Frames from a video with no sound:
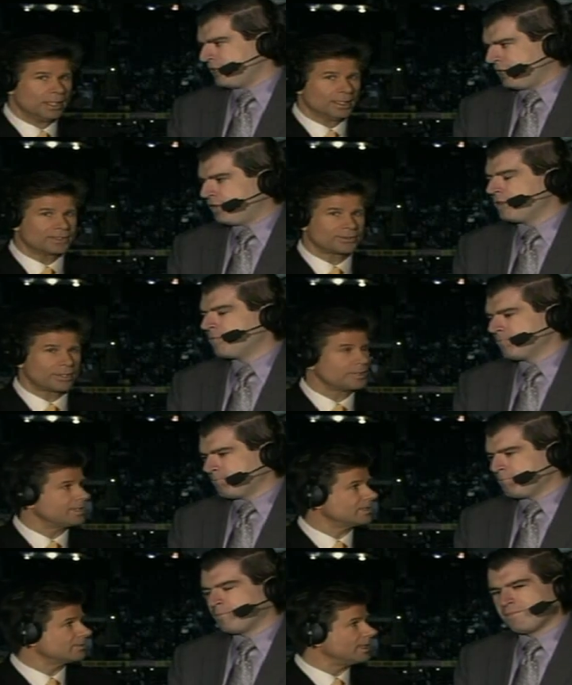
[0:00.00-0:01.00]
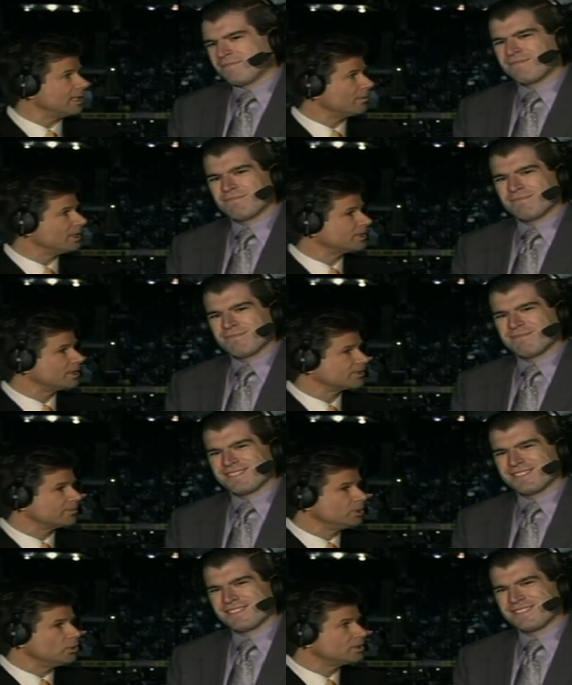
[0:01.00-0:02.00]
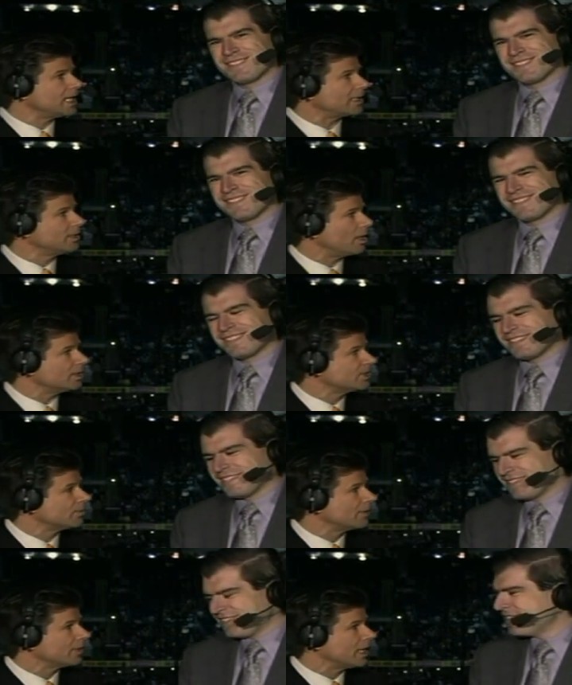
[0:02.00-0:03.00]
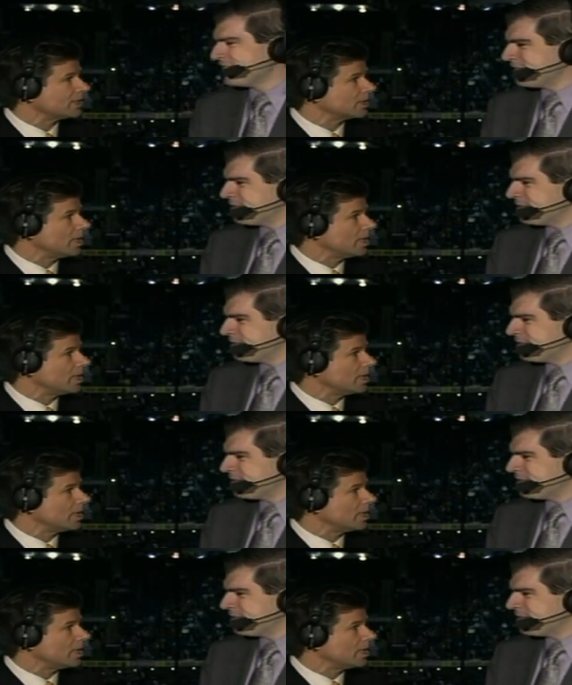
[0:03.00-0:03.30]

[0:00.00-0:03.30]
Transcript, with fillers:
Speaker 1: Definitely. Let's turn our attention right now, Rich, to some new technology around the National